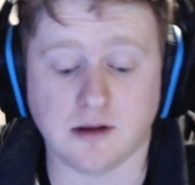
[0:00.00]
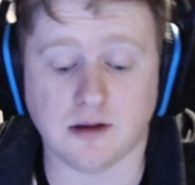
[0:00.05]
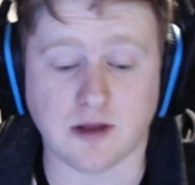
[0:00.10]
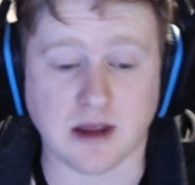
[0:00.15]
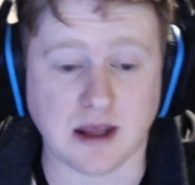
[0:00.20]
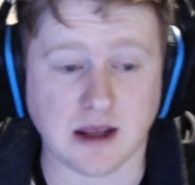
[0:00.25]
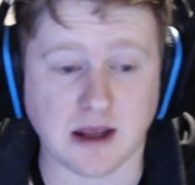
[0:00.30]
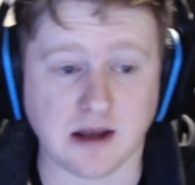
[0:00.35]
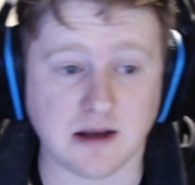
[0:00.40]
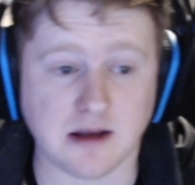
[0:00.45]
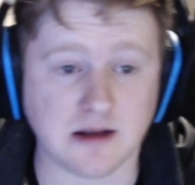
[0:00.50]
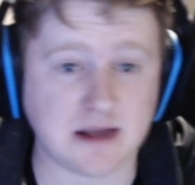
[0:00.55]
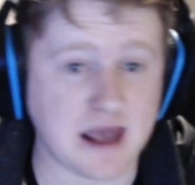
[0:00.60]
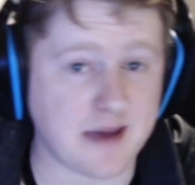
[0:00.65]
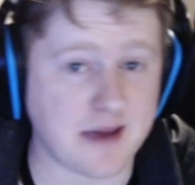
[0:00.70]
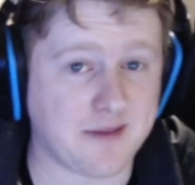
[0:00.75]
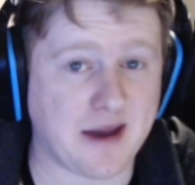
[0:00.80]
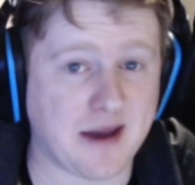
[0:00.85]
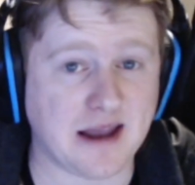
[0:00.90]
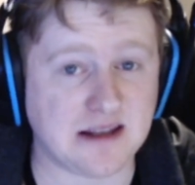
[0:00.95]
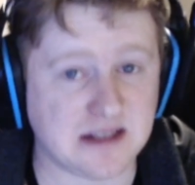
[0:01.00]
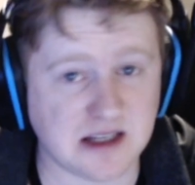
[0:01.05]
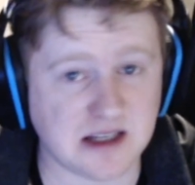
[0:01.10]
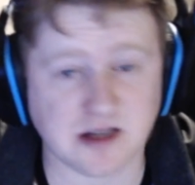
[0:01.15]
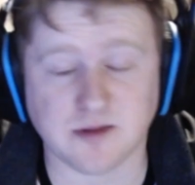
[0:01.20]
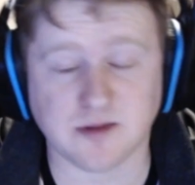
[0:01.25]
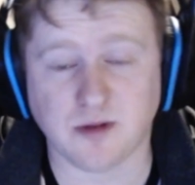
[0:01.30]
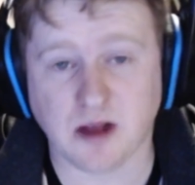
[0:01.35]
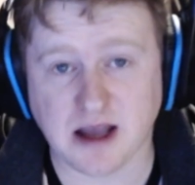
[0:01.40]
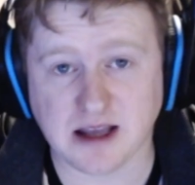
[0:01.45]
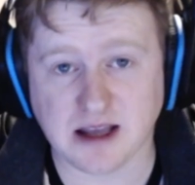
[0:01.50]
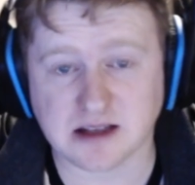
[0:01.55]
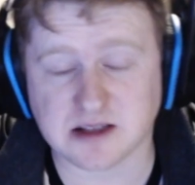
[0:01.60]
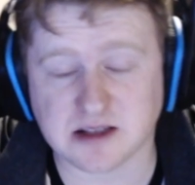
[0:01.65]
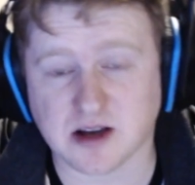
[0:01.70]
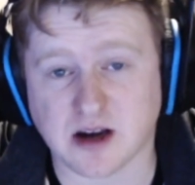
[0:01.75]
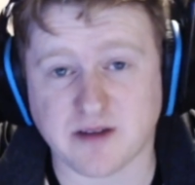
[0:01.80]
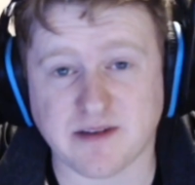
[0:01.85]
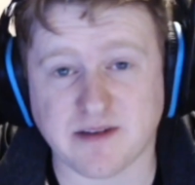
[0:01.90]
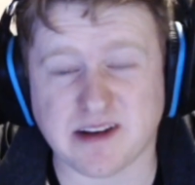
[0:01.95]
The campaign single player
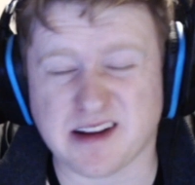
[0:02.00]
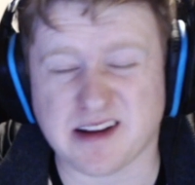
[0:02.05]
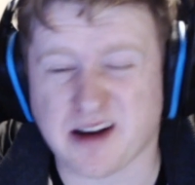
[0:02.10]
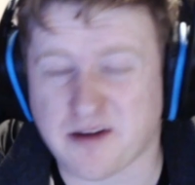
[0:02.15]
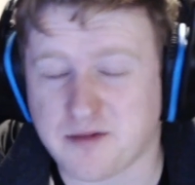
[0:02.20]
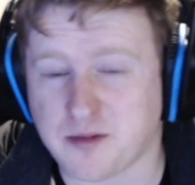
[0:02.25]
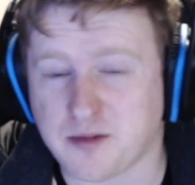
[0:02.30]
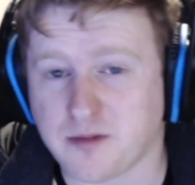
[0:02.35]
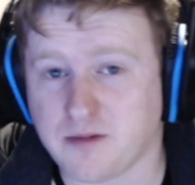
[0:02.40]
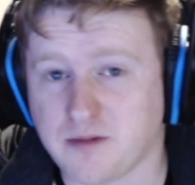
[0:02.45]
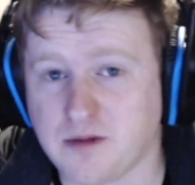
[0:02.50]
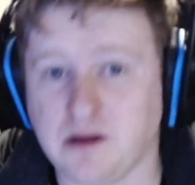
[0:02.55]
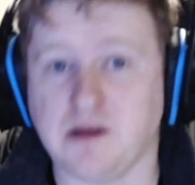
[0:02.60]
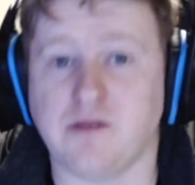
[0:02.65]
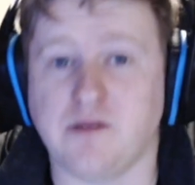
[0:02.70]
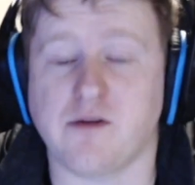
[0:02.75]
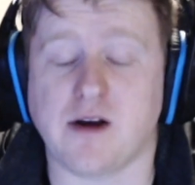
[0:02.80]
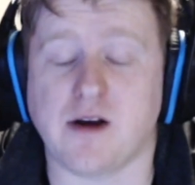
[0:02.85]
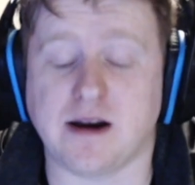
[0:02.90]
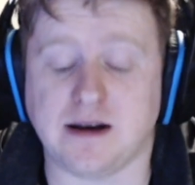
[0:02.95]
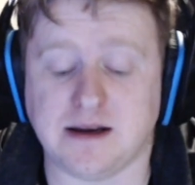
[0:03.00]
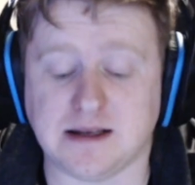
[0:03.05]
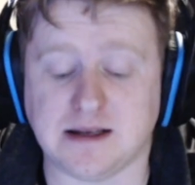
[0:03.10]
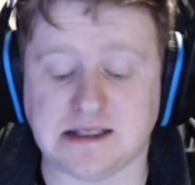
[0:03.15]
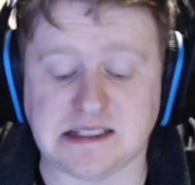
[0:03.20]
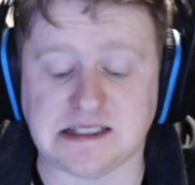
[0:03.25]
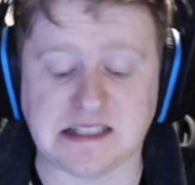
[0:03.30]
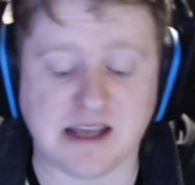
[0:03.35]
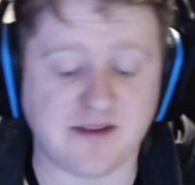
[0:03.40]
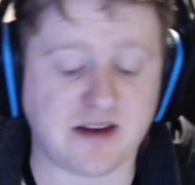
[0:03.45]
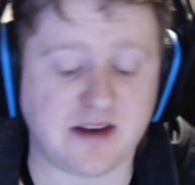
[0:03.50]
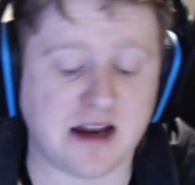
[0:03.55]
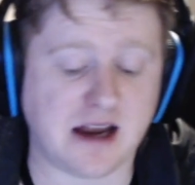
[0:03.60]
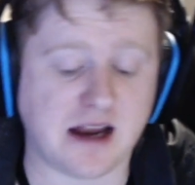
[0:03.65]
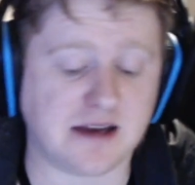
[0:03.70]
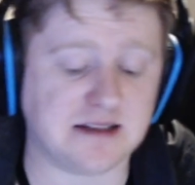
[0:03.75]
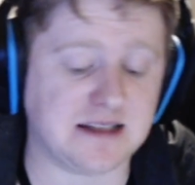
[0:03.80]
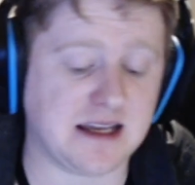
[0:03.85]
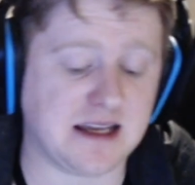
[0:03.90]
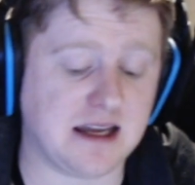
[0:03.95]
side of it, I've rated a 7
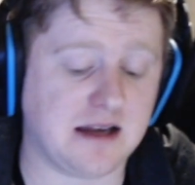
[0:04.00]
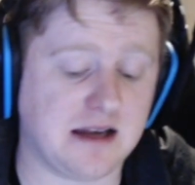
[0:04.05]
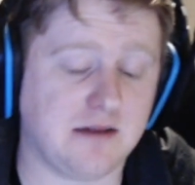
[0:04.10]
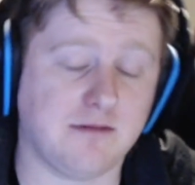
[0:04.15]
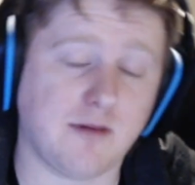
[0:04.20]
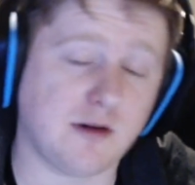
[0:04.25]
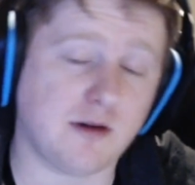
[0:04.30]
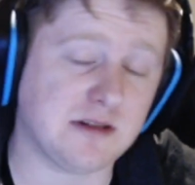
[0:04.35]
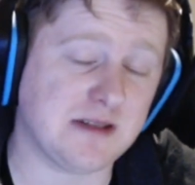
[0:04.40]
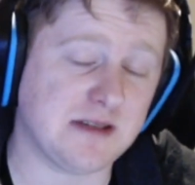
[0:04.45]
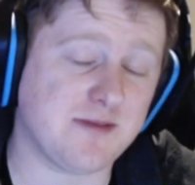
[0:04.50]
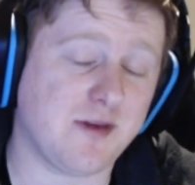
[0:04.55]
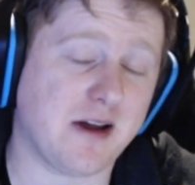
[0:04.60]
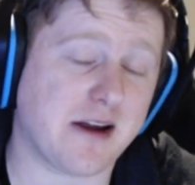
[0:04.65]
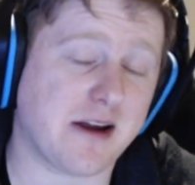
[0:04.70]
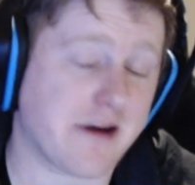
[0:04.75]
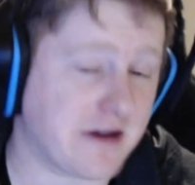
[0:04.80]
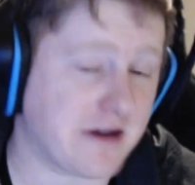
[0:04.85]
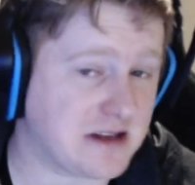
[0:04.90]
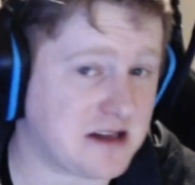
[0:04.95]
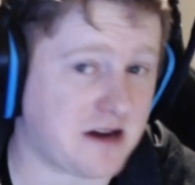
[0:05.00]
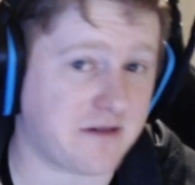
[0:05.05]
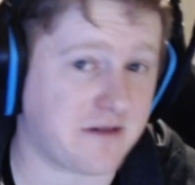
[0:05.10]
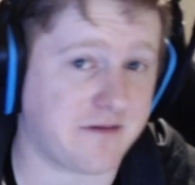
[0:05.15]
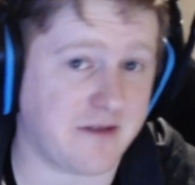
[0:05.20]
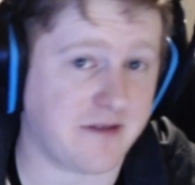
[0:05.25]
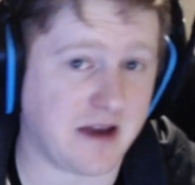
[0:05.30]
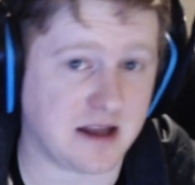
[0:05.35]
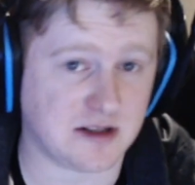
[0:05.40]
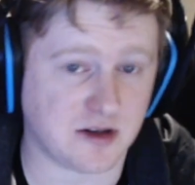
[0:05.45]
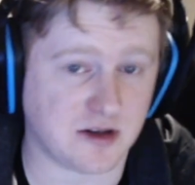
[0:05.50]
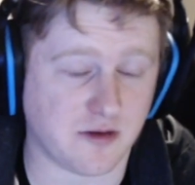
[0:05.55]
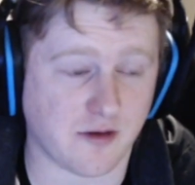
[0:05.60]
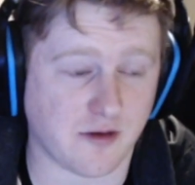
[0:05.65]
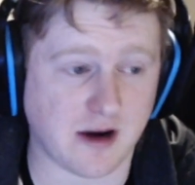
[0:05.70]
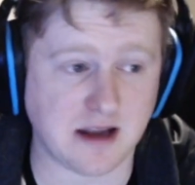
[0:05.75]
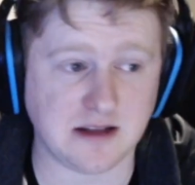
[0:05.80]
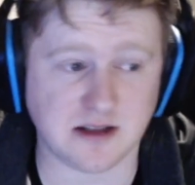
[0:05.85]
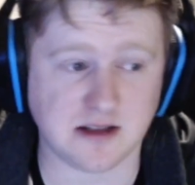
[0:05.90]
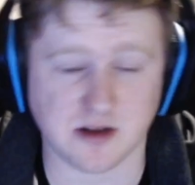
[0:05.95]
out of 10. Multiplayer, it's unfair to
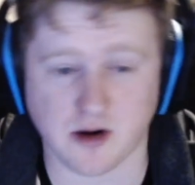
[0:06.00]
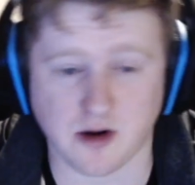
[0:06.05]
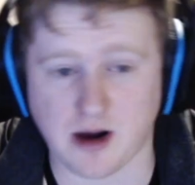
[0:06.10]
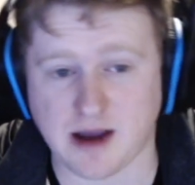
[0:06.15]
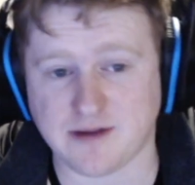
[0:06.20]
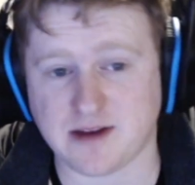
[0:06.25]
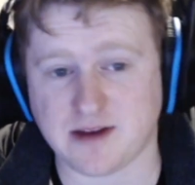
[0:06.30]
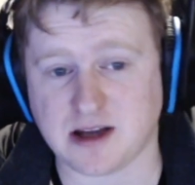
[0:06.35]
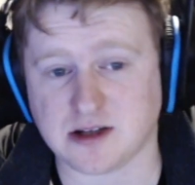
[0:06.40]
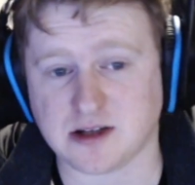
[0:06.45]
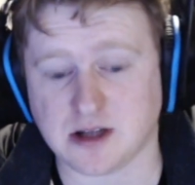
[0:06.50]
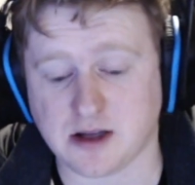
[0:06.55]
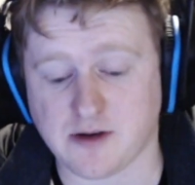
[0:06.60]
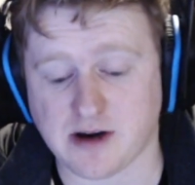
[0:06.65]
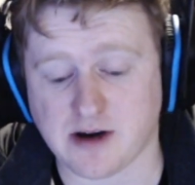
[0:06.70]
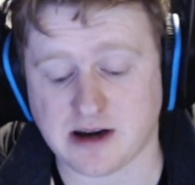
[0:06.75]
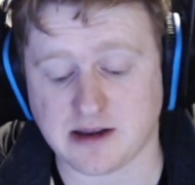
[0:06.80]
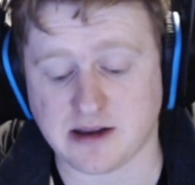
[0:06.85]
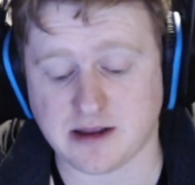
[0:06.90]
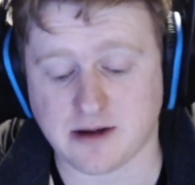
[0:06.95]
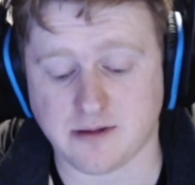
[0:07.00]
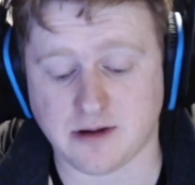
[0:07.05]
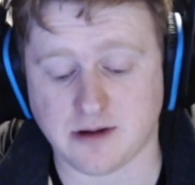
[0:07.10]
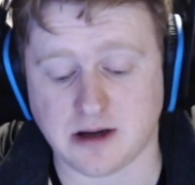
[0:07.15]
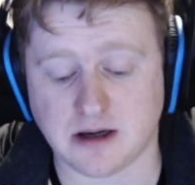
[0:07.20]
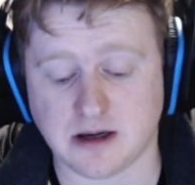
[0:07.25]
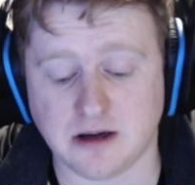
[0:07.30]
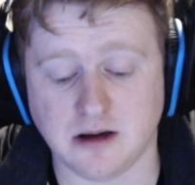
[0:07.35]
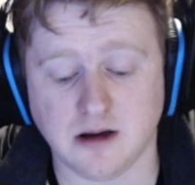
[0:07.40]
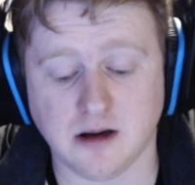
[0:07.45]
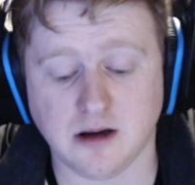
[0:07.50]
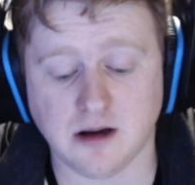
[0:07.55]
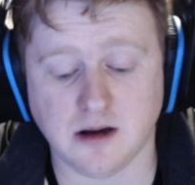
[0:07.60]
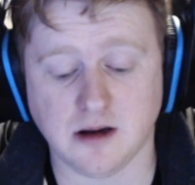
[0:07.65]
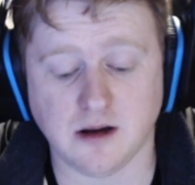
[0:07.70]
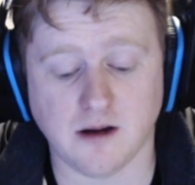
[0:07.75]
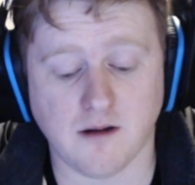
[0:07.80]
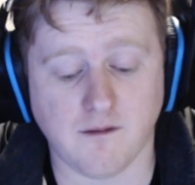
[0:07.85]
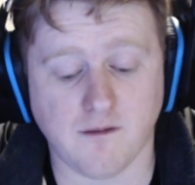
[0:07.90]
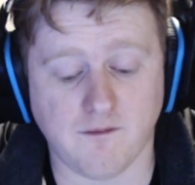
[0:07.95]
grade, so I haven't actually graded that one.
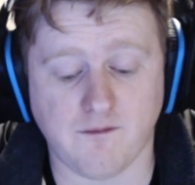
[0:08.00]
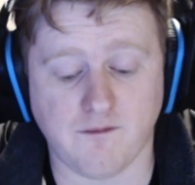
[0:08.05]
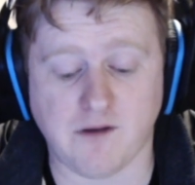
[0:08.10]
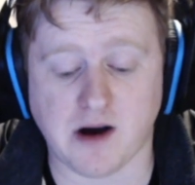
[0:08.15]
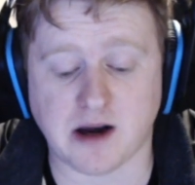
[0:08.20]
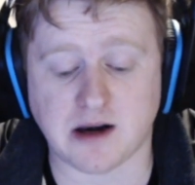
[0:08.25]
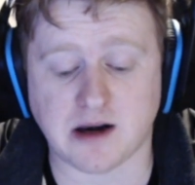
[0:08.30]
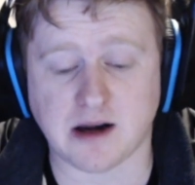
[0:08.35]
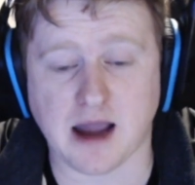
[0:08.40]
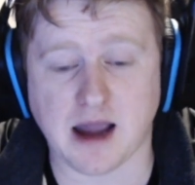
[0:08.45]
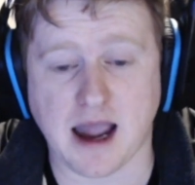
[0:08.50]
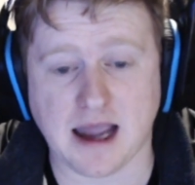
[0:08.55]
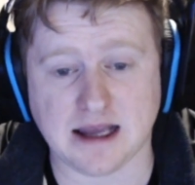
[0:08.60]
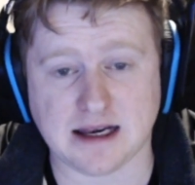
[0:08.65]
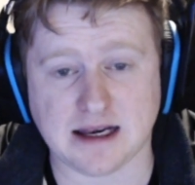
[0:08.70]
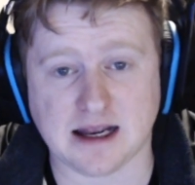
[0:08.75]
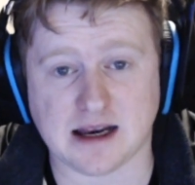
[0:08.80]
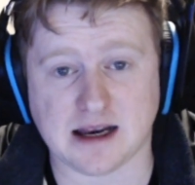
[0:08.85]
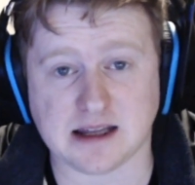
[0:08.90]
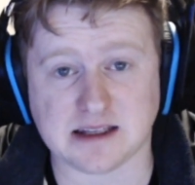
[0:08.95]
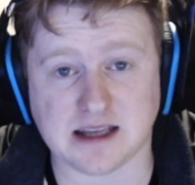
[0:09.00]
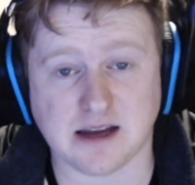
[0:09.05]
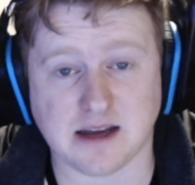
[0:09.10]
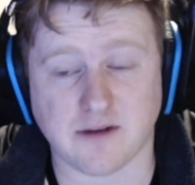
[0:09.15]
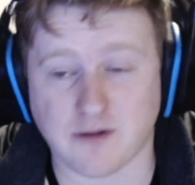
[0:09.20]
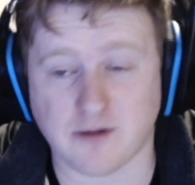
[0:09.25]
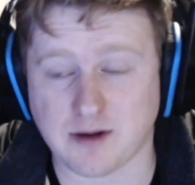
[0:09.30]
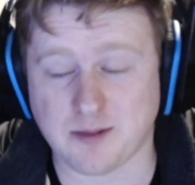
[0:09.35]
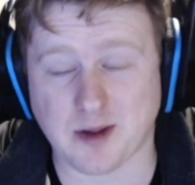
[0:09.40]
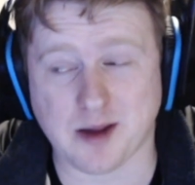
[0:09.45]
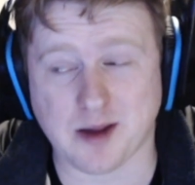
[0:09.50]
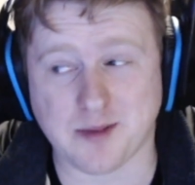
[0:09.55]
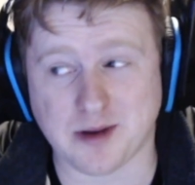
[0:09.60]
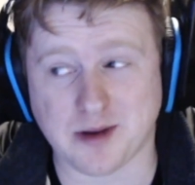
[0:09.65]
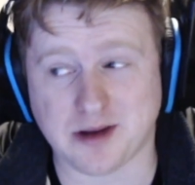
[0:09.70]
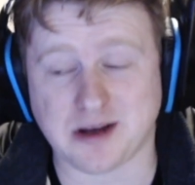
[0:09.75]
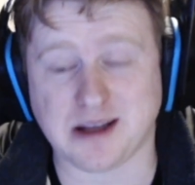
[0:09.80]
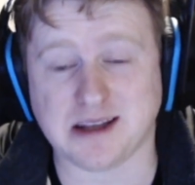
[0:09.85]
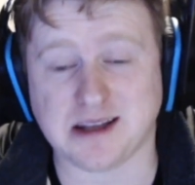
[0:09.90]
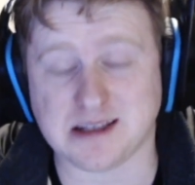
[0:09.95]
Fun, 8 out of 10.
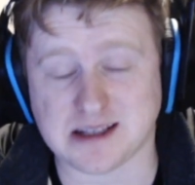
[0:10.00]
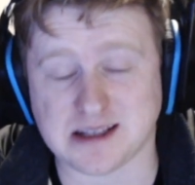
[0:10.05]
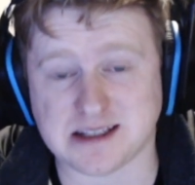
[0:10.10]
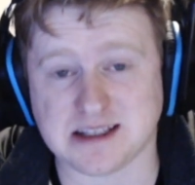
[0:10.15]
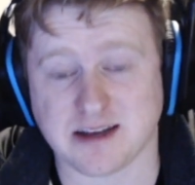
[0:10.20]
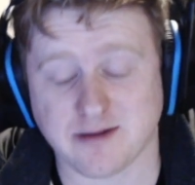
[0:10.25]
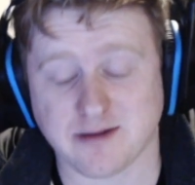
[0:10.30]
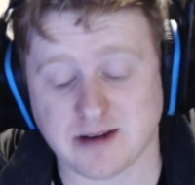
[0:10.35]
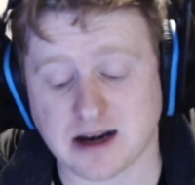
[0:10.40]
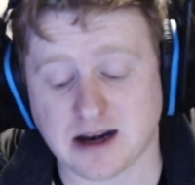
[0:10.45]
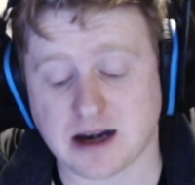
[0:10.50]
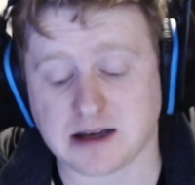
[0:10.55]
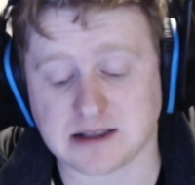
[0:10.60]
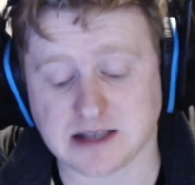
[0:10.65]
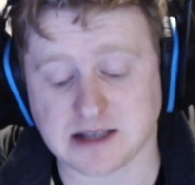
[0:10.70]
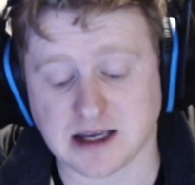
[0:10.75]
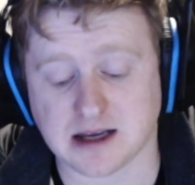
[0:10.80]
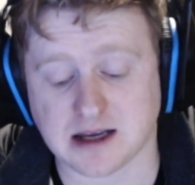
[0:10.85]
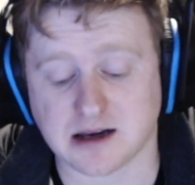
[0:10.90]
Replayability is a 7 out of 10.